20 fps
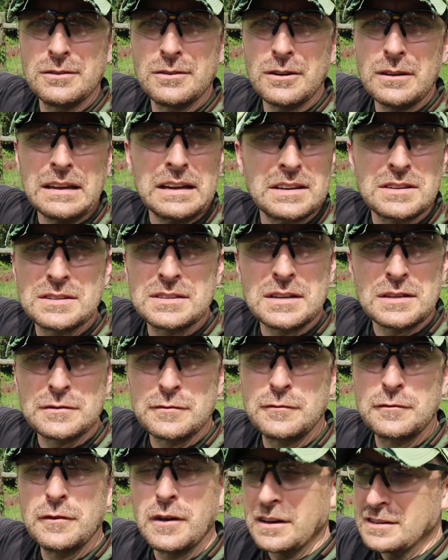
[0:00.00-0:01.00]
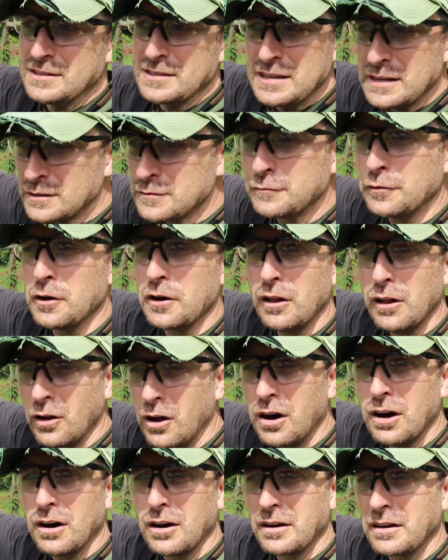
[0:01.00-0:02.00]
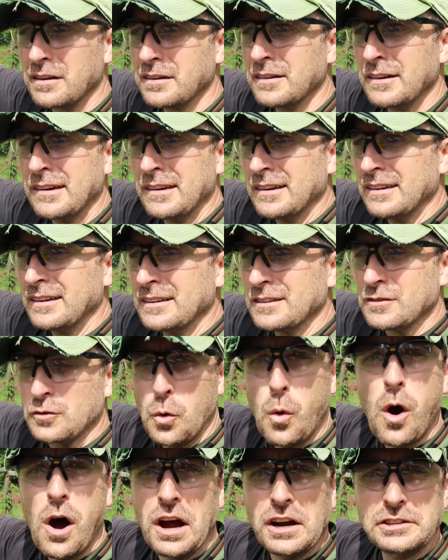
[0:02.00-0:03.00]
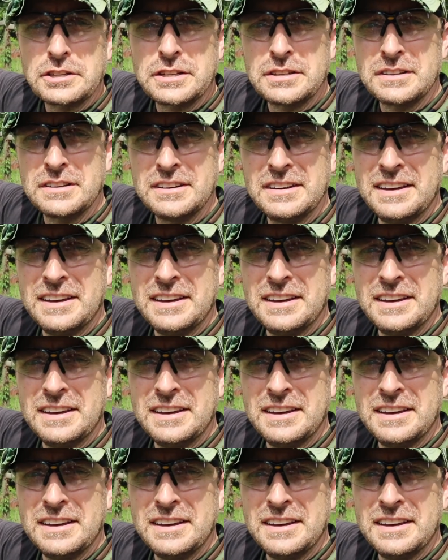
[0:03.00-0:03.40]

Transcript: They're like six, a six foot long squash.